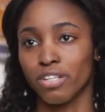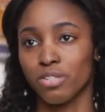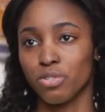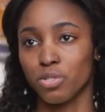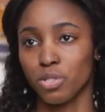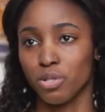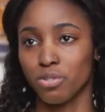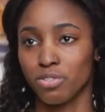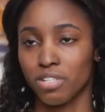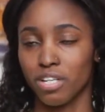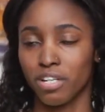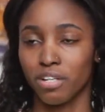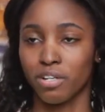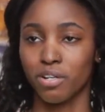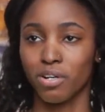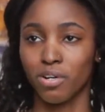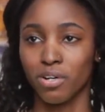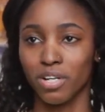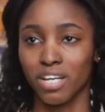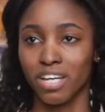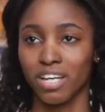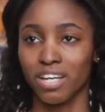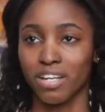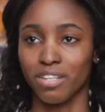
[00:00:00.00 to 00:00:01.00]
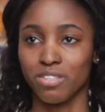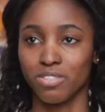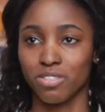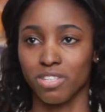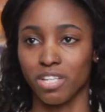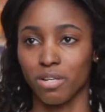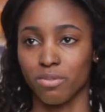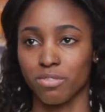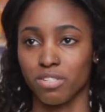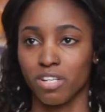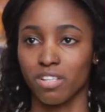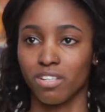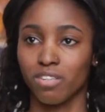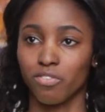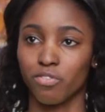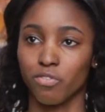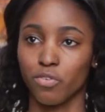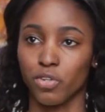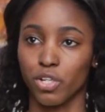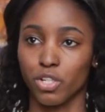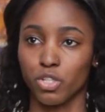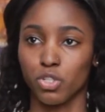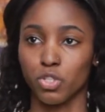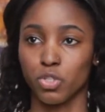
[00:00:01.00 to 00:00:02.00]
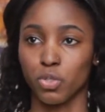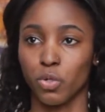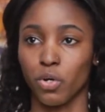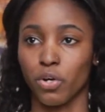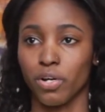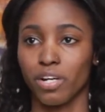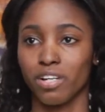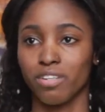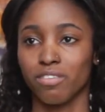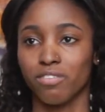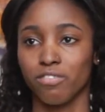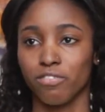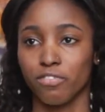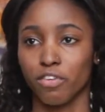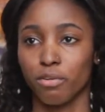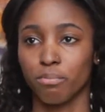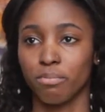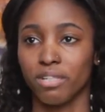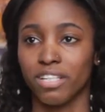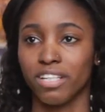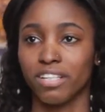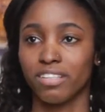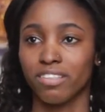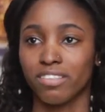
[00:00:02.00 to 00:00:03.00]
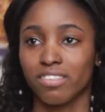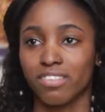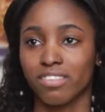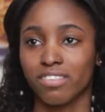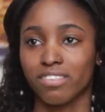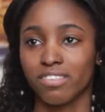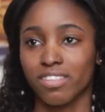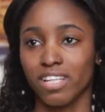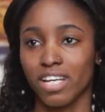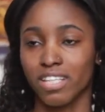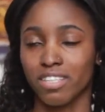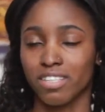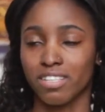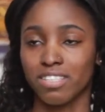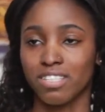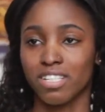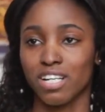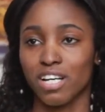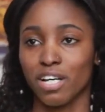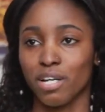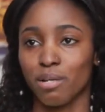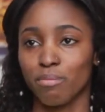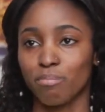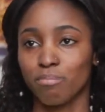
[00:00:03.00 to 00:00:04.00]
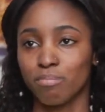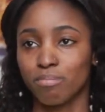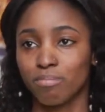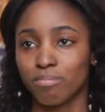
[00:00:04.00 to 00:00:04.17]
So I was like, okay, so that was kind of reassuring for me at the time.